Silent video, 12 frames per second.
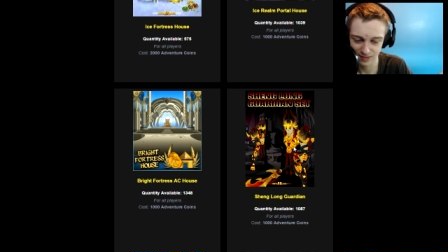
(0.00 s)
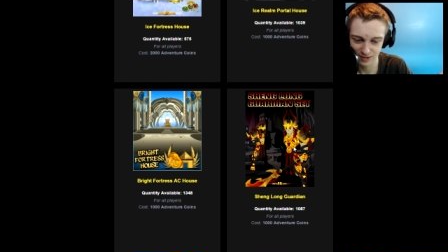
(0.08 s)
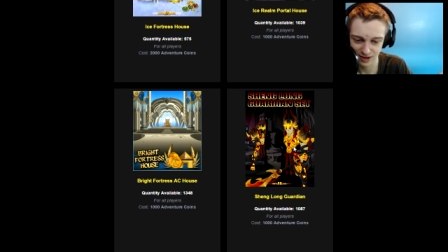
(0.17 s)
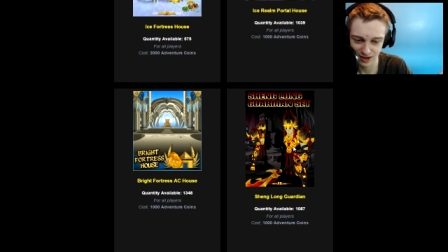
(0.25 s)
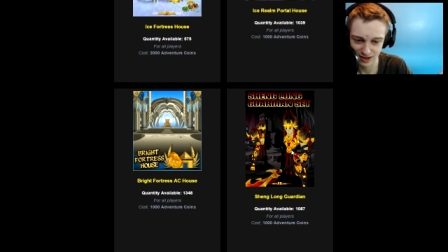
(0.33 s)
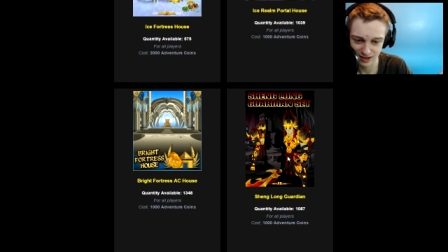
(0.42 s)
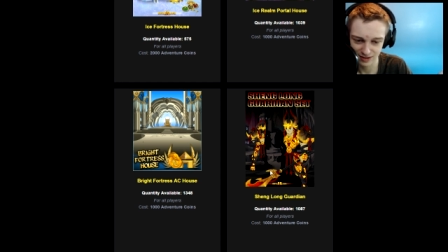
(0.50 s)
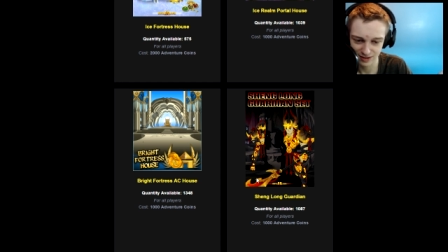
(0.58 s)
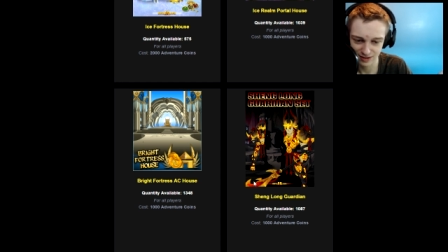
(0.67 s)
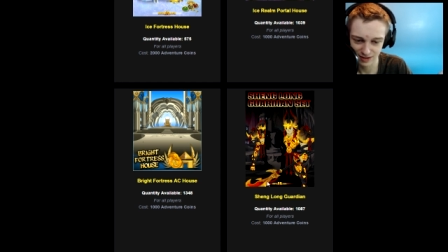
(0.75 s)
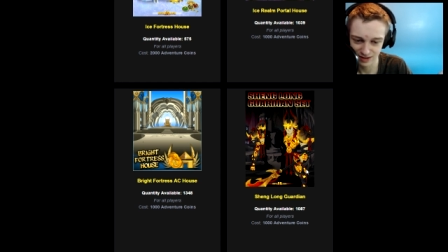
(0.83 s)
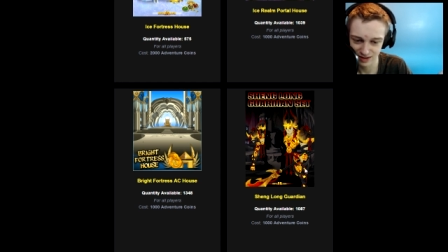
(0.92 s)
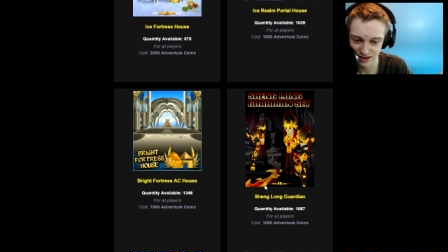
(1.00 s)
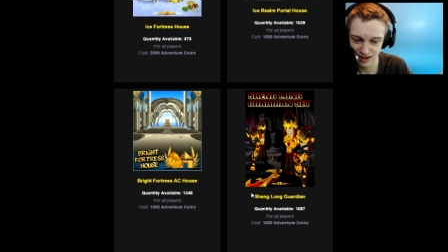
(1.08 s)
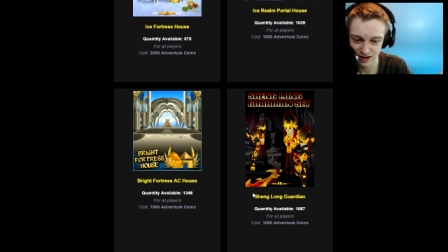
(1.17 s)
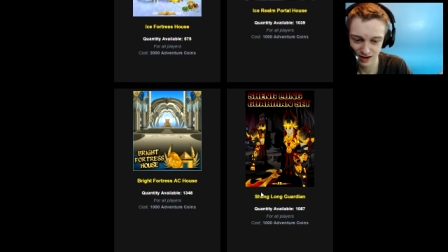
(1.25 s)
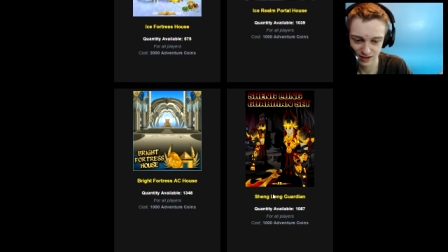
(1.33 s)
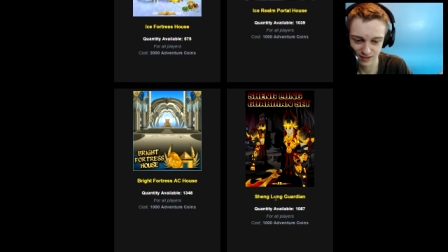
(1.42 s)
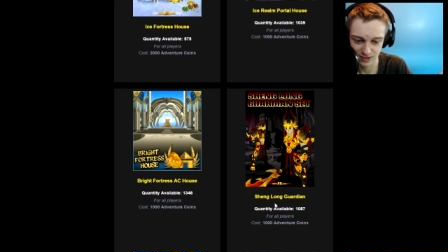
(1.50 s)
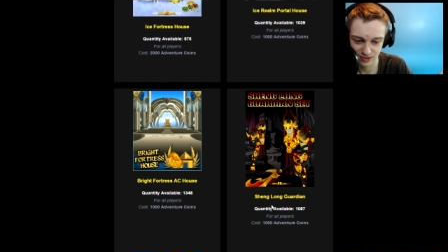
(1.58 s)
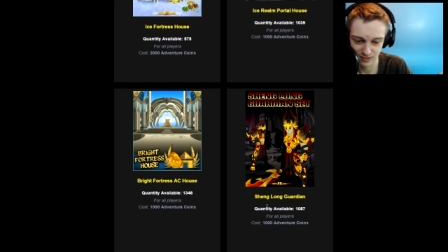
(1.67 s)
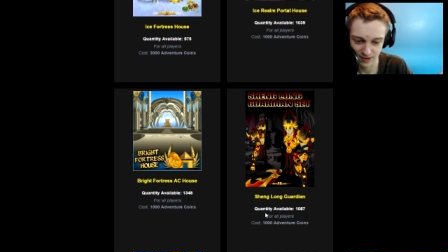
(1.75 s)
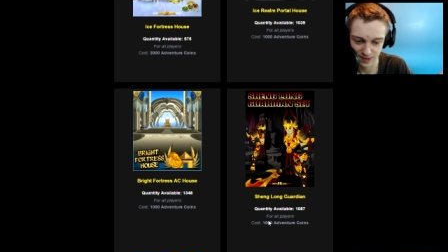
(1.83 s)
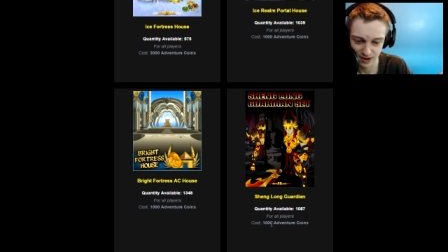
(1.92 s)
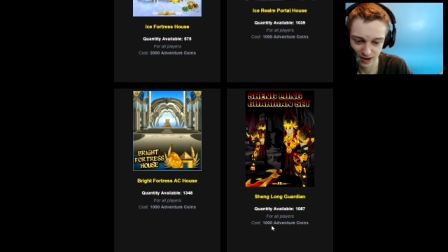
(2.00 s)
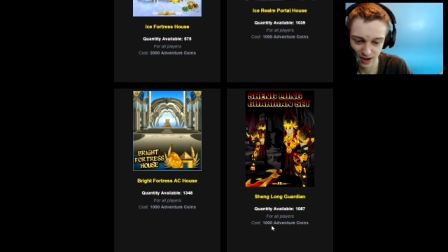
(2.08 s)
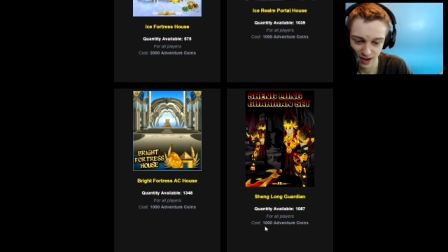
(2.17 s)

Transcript: pretty nice. Not, not so much a weapon.